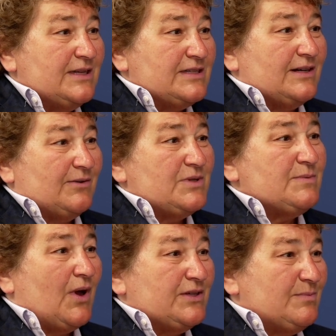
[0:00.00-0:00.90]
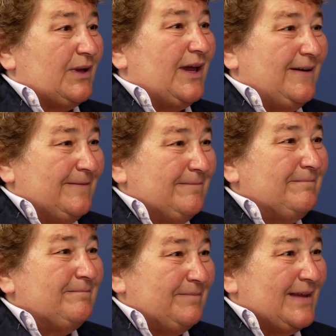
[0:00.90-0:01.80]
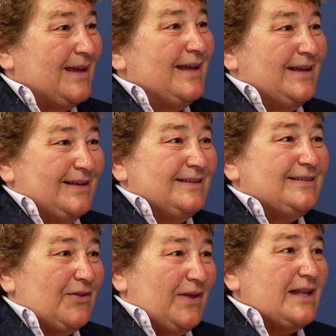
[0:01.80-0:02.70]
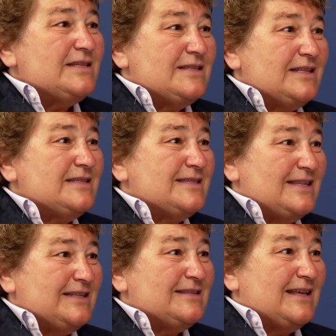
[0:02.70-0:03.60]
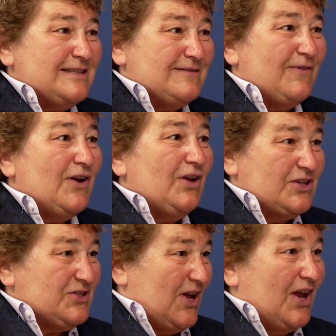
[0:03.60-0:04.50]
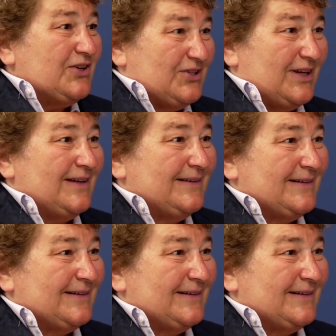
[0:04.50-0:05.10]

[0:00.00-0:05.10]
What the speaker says: incident response plan. So that's fairly astonishing.